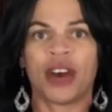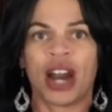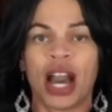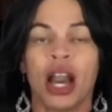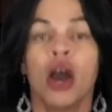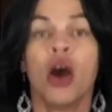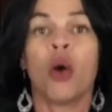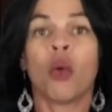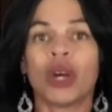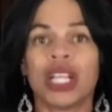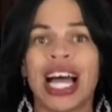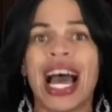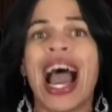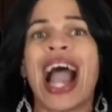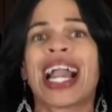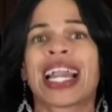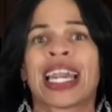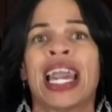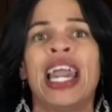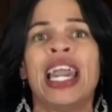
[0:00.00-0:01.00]
Uh, well,
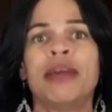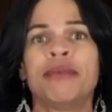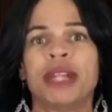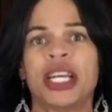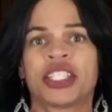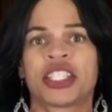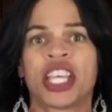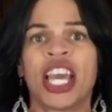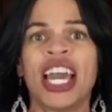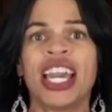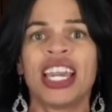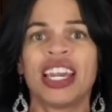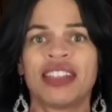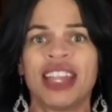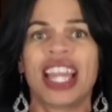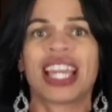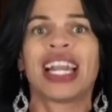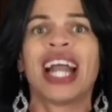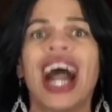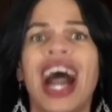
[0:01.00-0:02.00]
I came to tell you
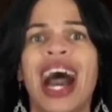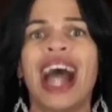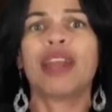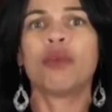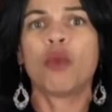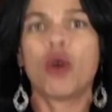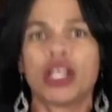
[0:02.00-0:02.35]
that God